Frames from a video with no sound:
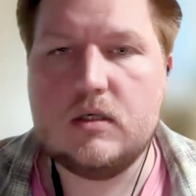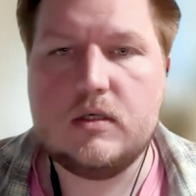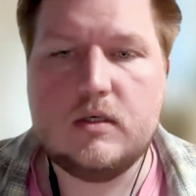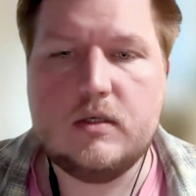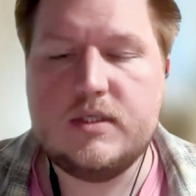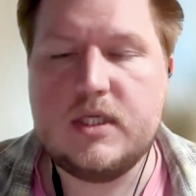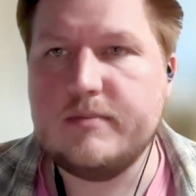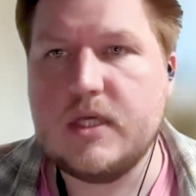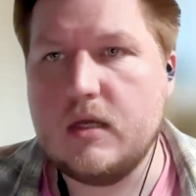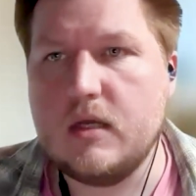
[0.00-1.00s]

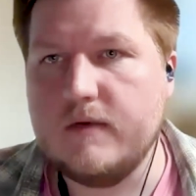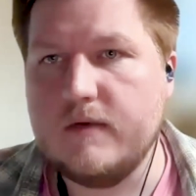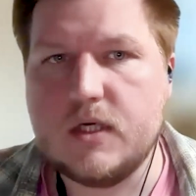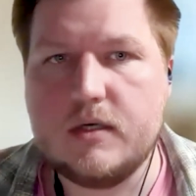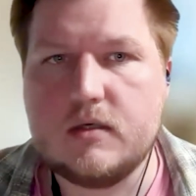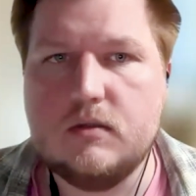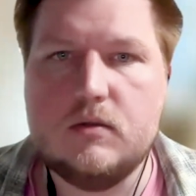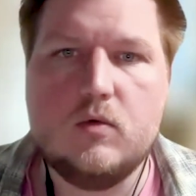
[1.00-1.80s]
DMTA lifecycle,